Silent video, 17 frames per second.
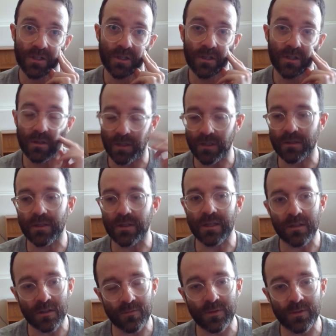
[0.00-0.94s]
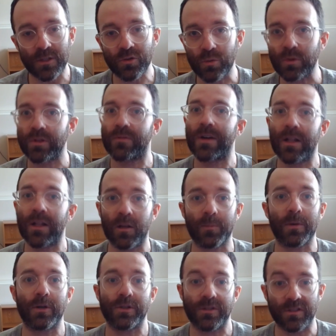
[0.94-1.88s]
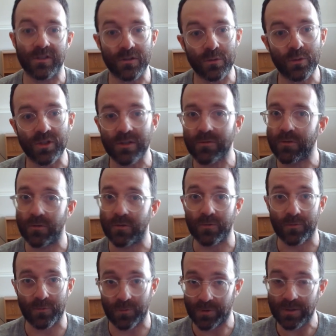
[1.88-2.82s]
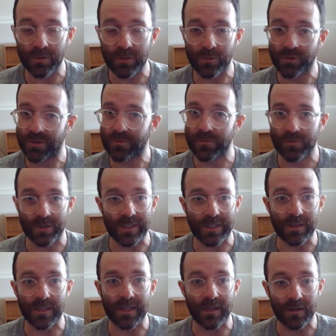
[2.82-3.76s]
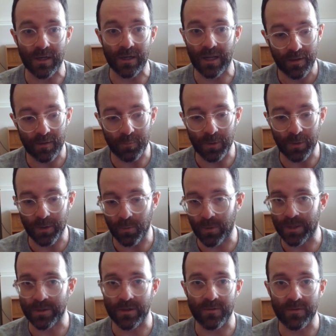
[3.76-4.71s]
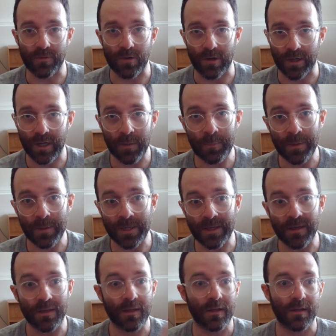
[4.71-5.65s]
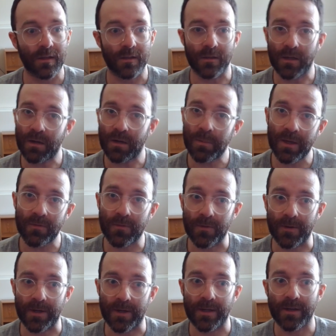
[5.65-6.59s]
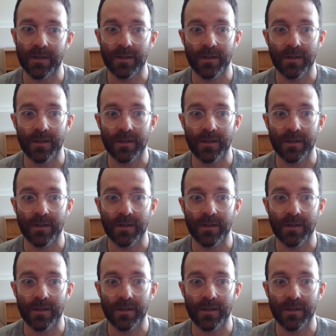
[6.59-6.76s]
let individual developers use it use it freely. But if you're a company, you got to pay for it.